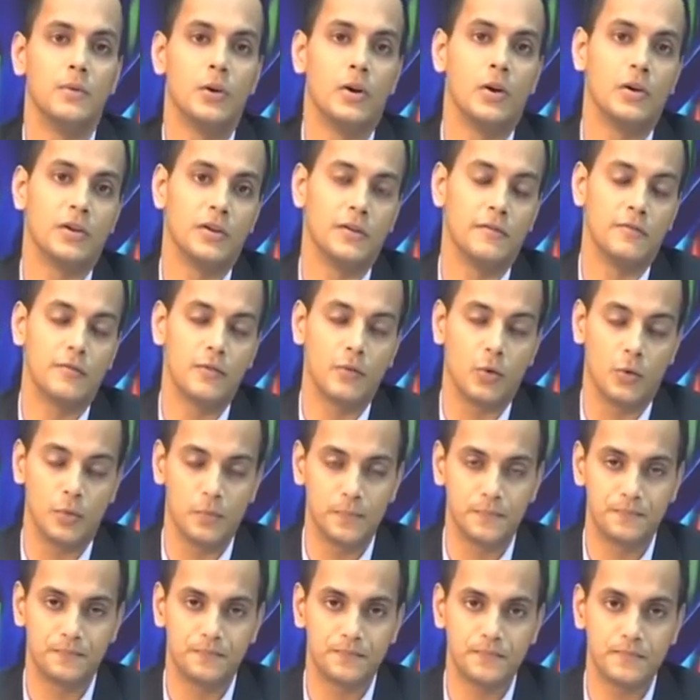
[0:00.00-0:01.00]
that is a
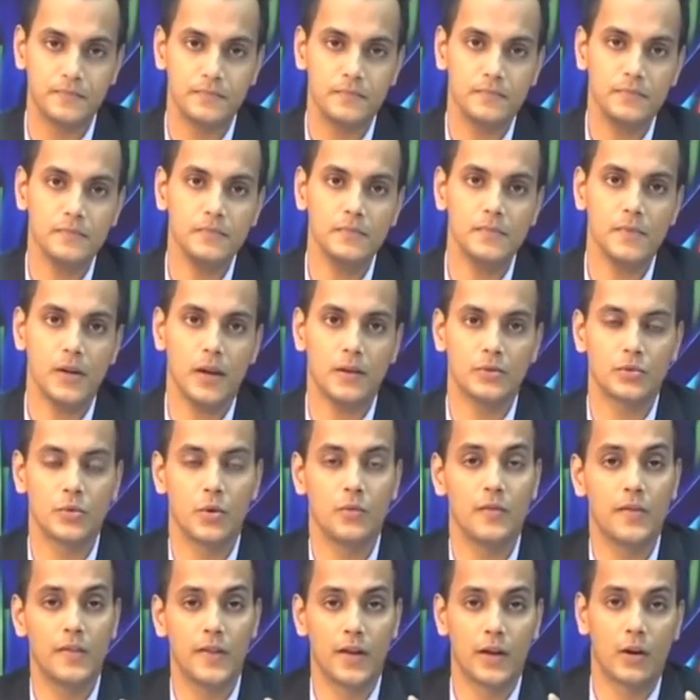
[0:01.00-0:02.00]
standard practice that
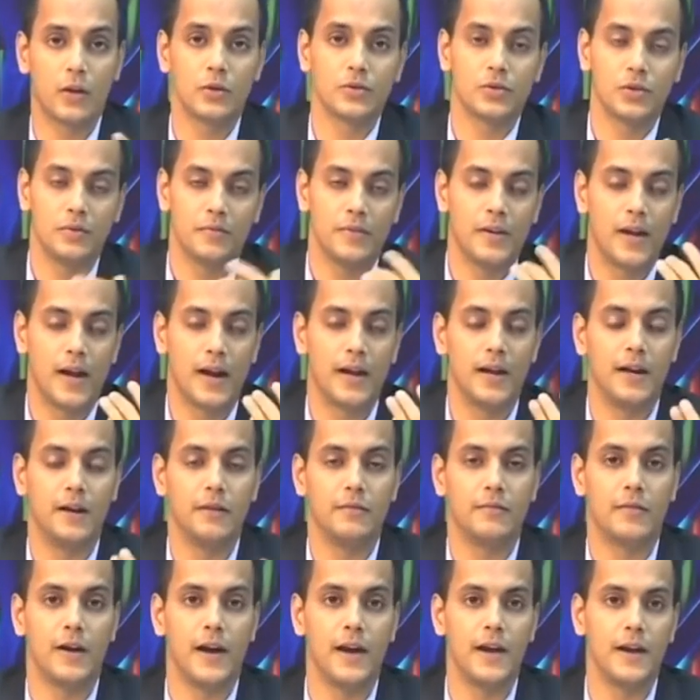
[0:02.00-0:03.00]
one would have
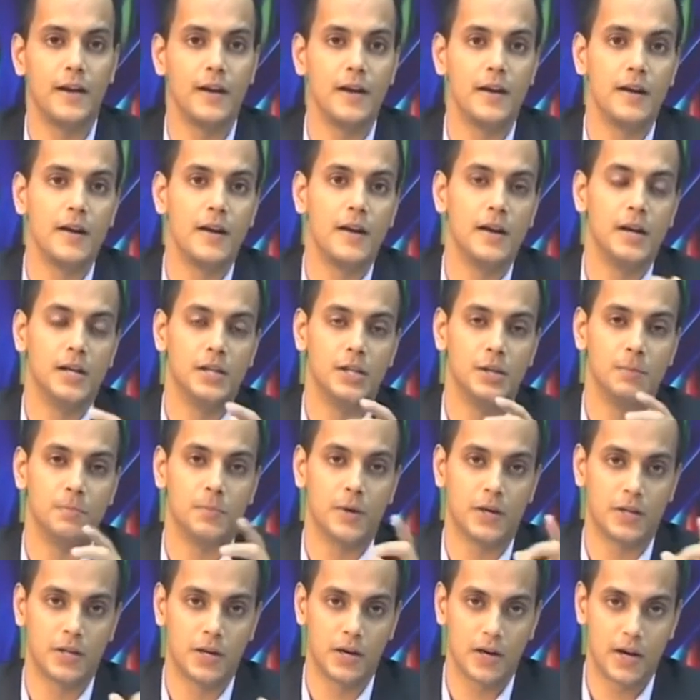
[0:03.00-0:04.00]
porous end walls
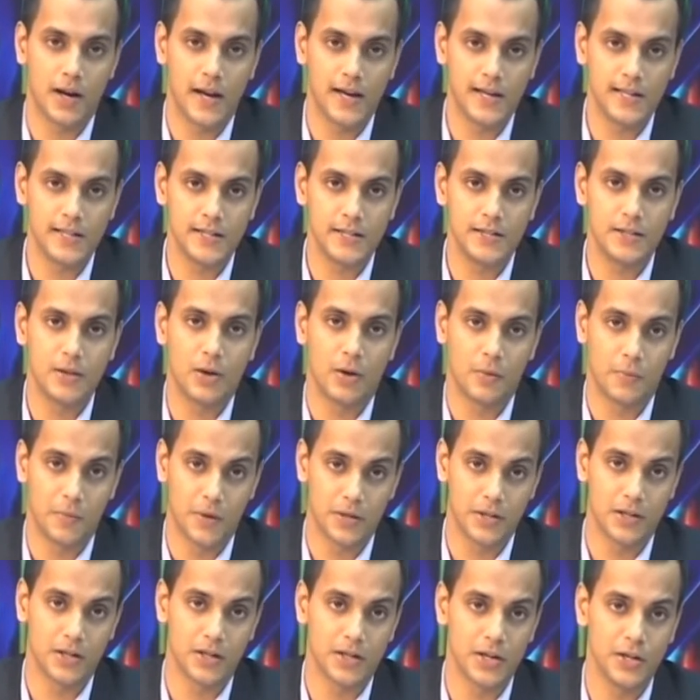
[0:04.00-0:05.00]
through which boundary
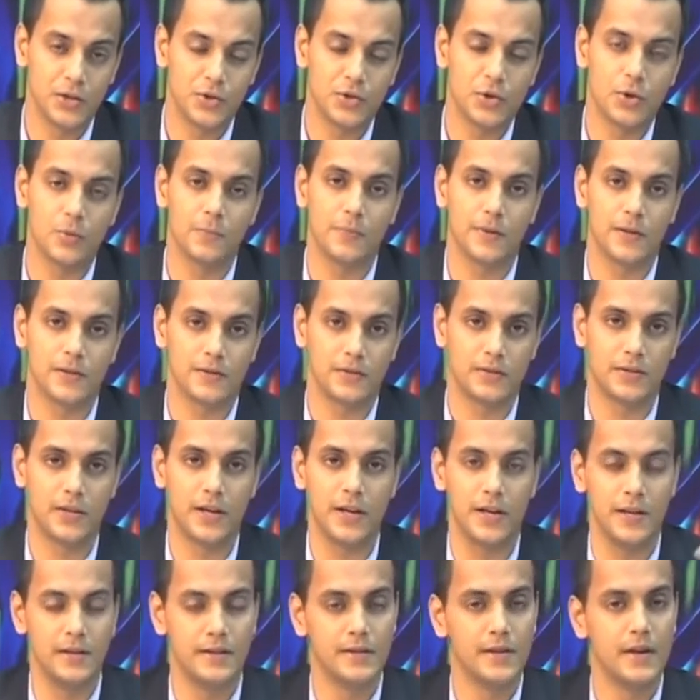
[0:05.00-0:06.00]
layer flu fluid can
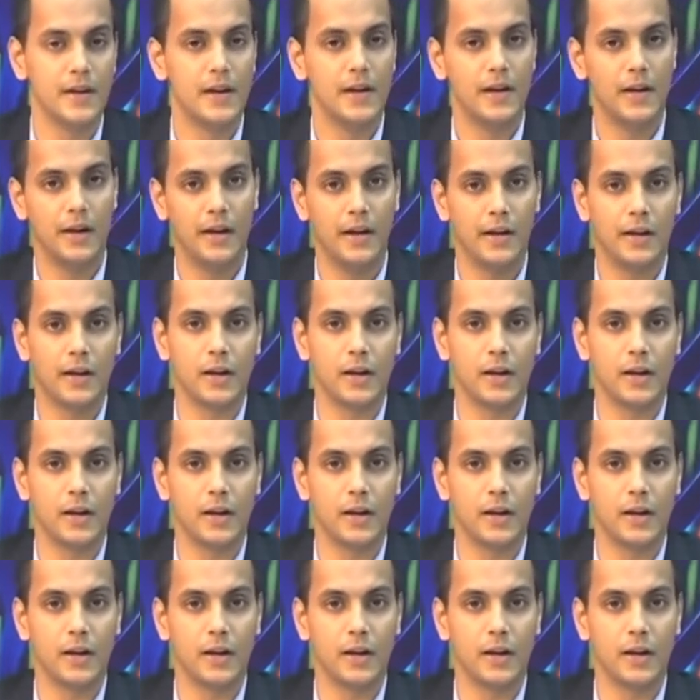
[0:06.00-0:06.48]
be removed